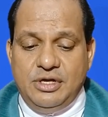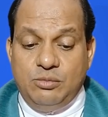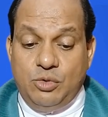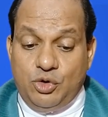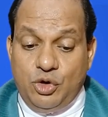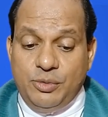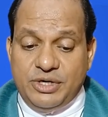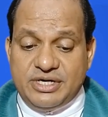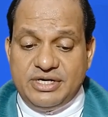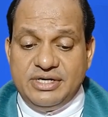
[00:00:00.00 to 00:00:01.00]

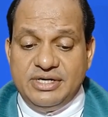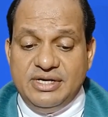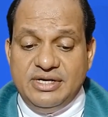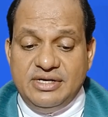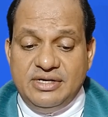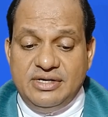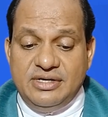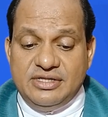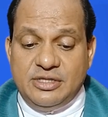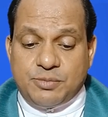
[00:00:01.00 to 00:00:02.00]
Moreover,
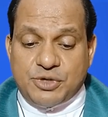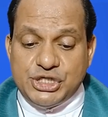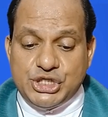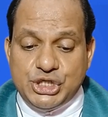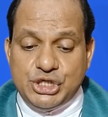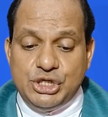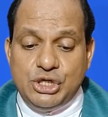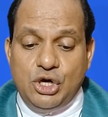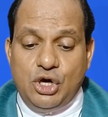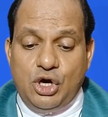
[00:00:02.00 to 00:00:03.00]
the
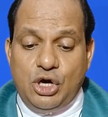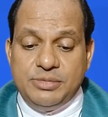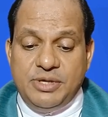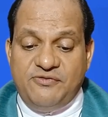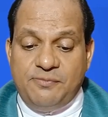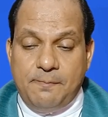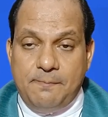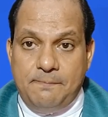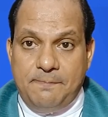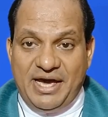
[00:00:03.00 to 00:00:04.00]
preaching of the
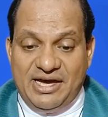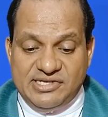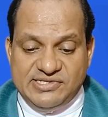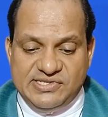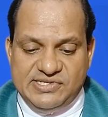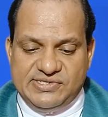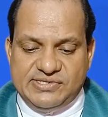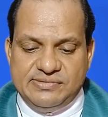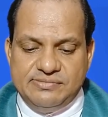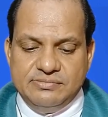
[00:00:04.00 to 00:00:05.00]

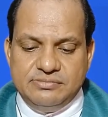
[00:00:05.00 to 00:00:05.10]
Pharisees,